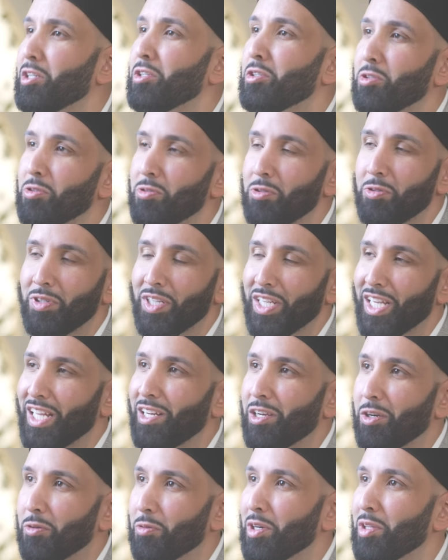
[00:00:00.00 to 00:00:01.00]
did you do to get
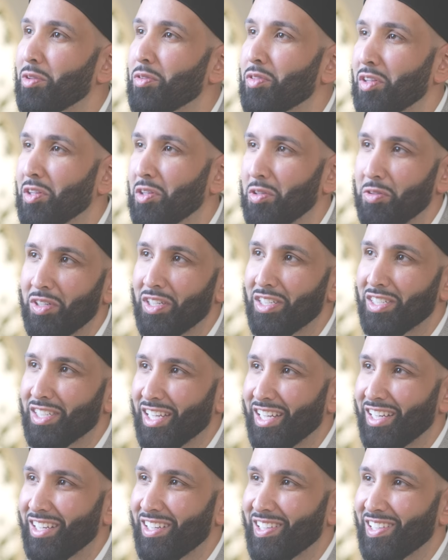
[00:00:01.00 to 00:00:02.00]
here what do you think you did to
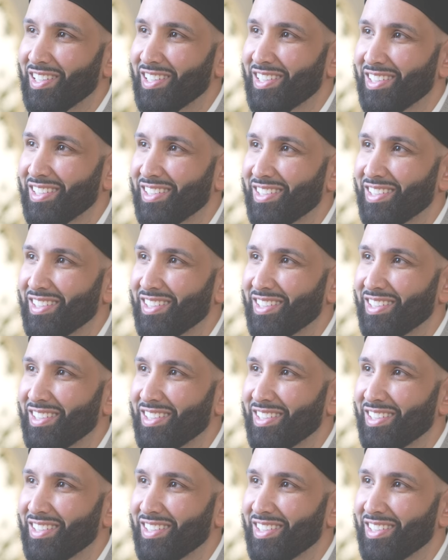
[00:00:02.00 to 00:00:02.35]
get here